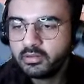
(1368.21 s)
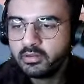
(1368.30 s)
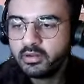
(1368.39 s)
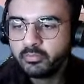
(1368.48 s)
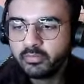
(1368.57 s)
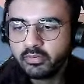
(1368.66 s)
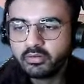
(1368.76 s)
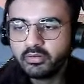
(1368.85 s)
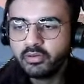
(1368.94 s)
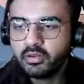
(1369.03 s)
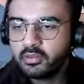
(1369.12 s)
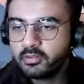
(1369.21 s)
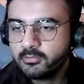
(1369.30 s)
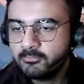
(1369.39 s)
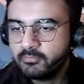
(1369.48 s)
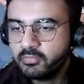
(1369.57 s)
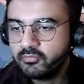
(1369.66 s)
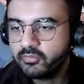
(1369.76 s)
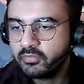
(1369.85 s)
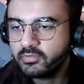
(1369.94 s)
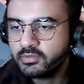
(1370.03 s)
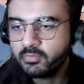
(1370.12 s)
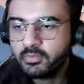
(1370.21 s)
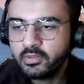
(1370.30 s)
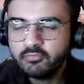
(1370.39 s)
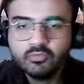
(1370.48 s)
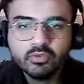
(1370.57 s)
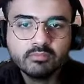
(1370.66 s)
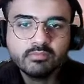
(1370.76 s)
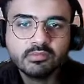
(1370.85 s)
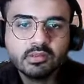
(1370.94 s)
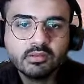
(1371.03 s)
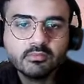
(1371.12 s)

our puzzle rating before we start playing a few games. Yeah.